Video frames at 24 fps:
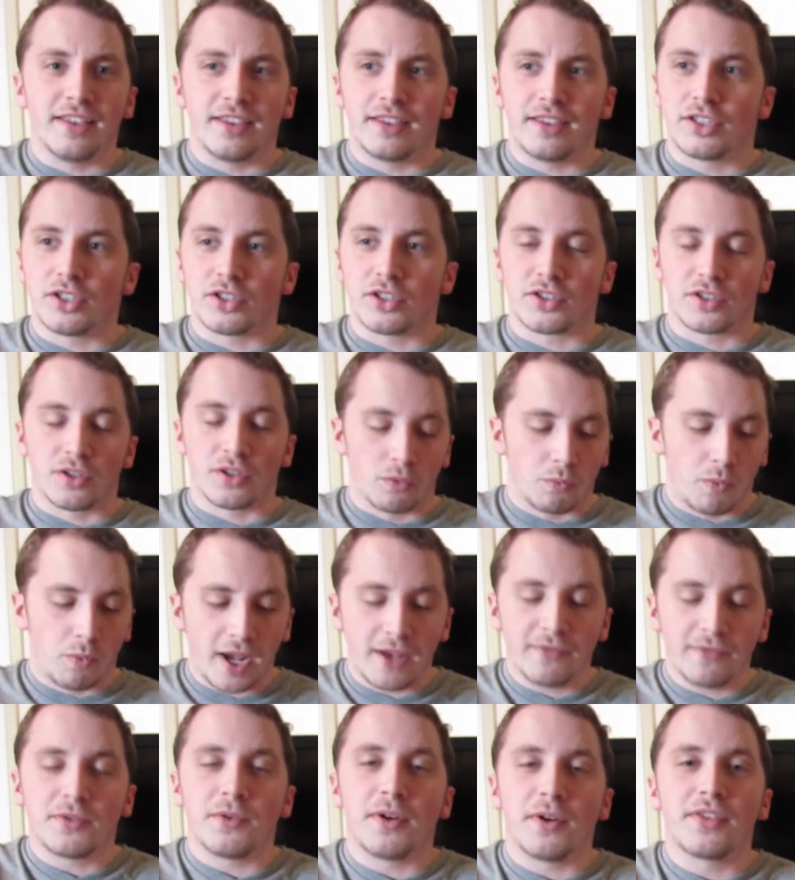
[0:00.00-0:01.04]
just their way
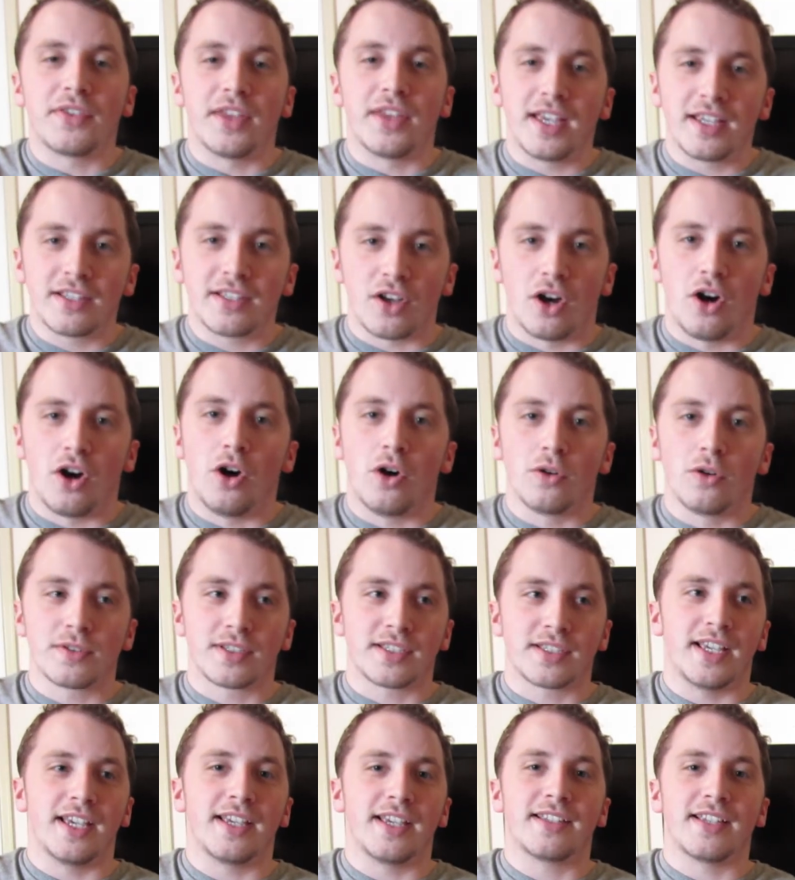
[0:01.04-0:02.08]
of doing things all
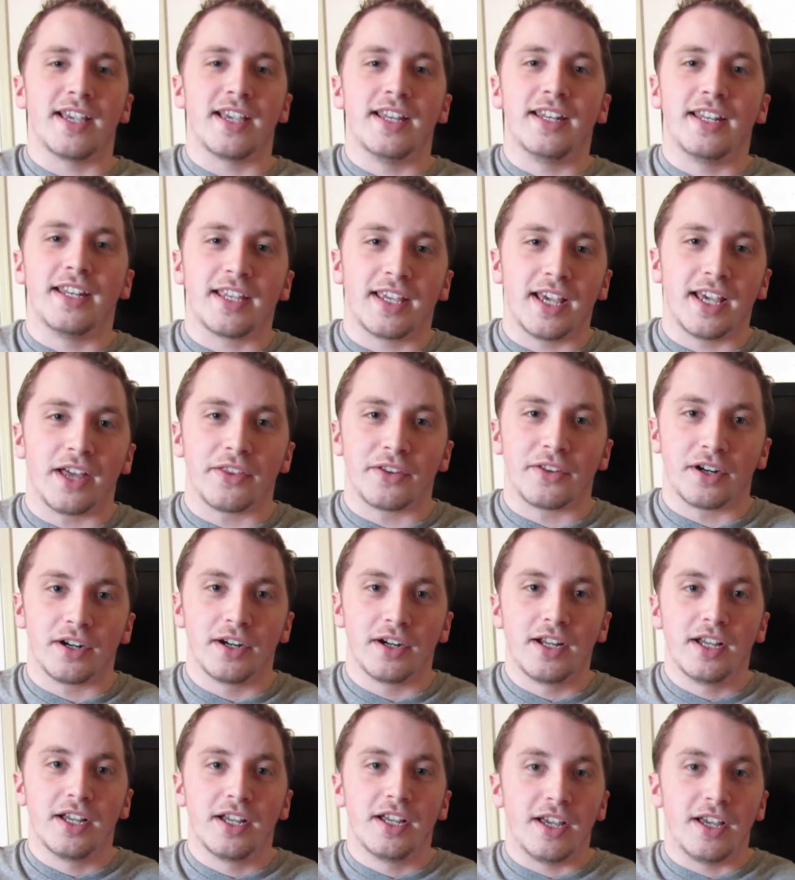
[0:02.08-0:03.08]
syncs in together.